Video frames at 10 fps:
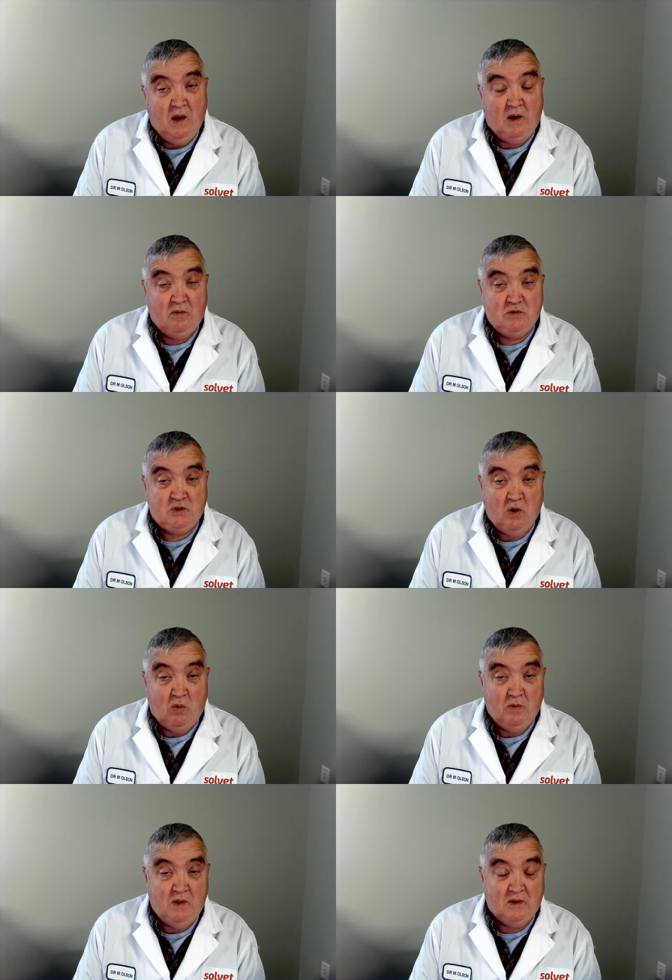and have
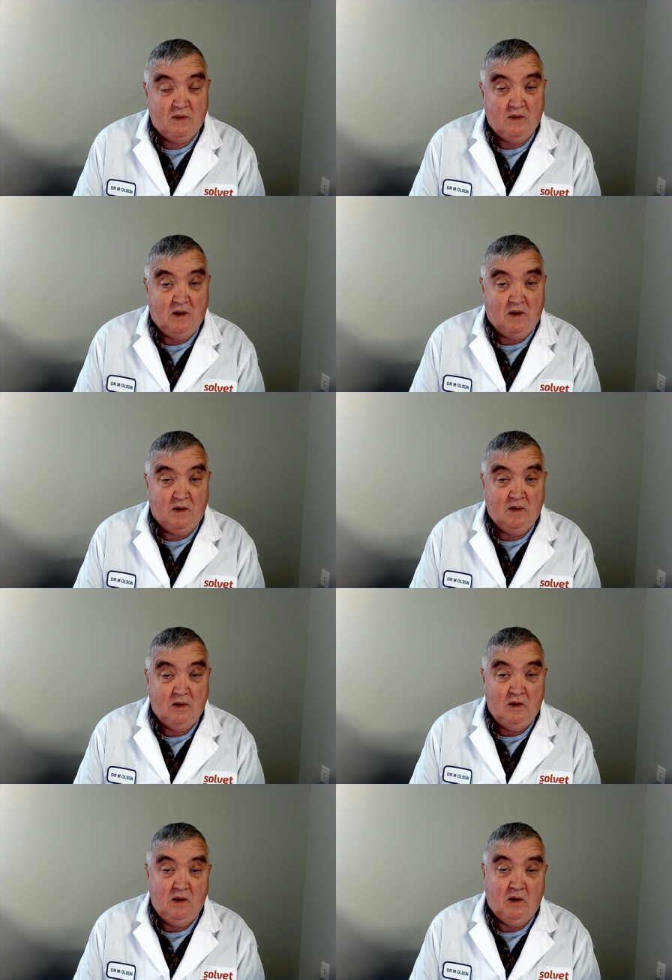shown that uh,
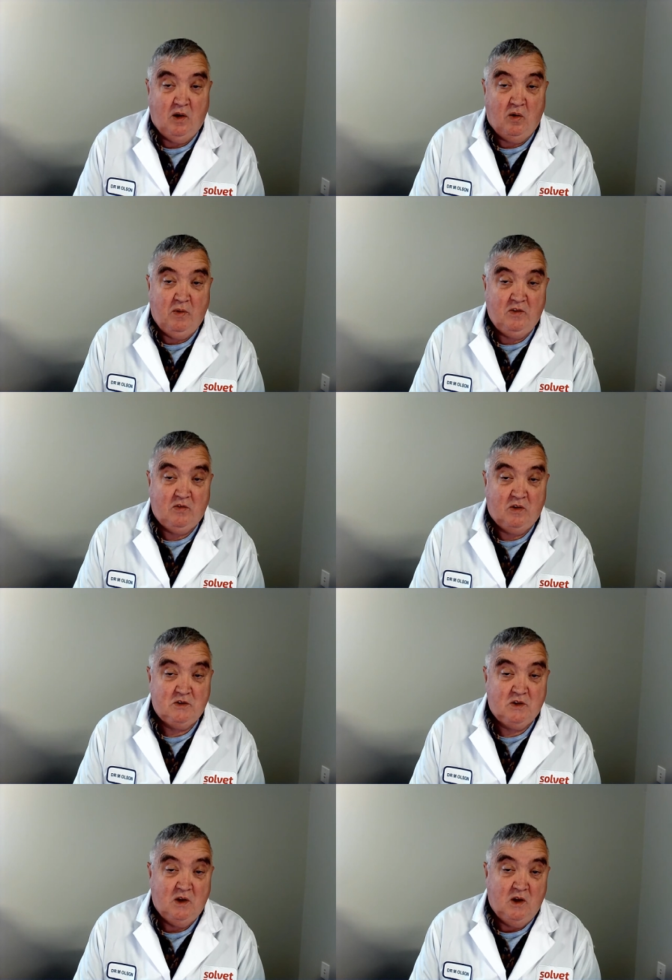in our
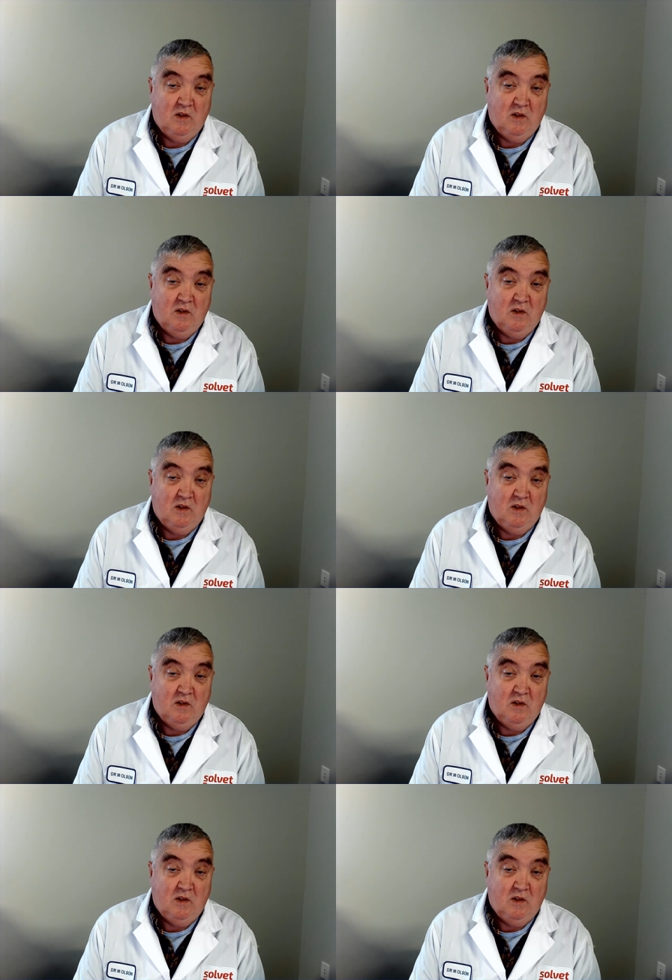research